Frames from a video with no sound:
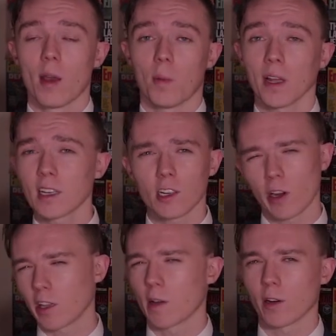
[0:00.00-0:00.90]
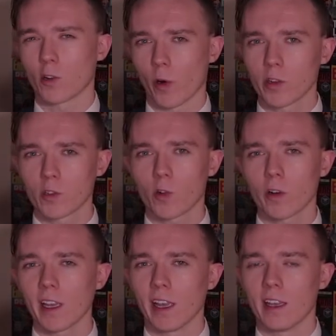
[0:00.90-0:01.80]
But that's kind of the great thing about Toy
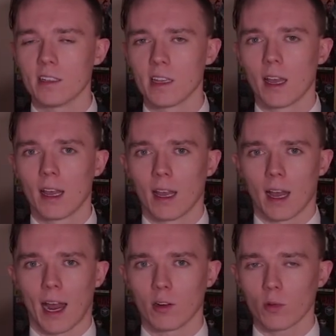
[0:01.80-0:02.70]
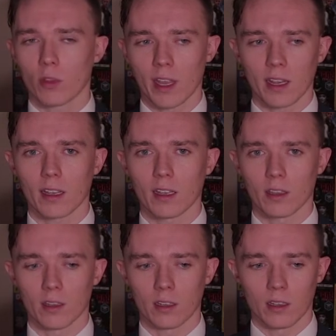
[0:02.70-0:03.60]
Story is I don't think
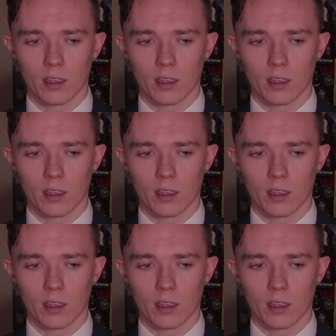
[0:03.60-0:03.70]
the